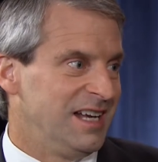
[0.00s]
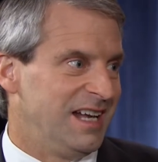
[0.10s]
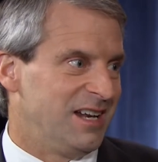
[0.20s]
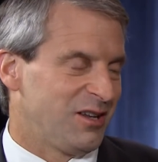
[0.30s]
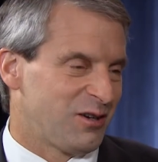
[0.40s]

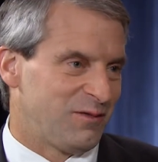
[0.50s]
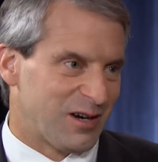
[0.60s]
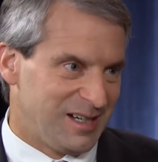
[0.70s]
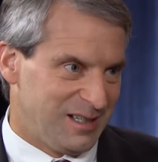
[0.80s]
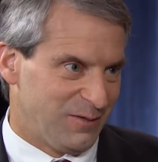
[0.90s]
And another
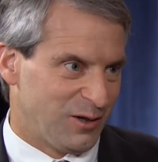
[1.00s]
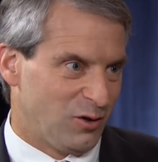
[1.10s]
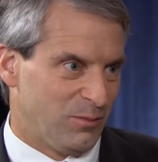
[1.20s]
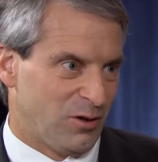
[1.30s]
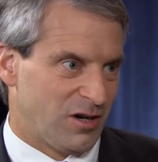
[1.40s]
very
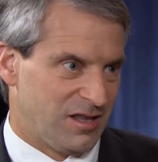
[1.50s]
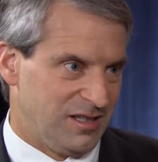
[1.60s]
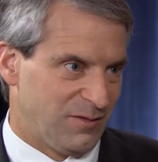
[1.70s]
difficult part of the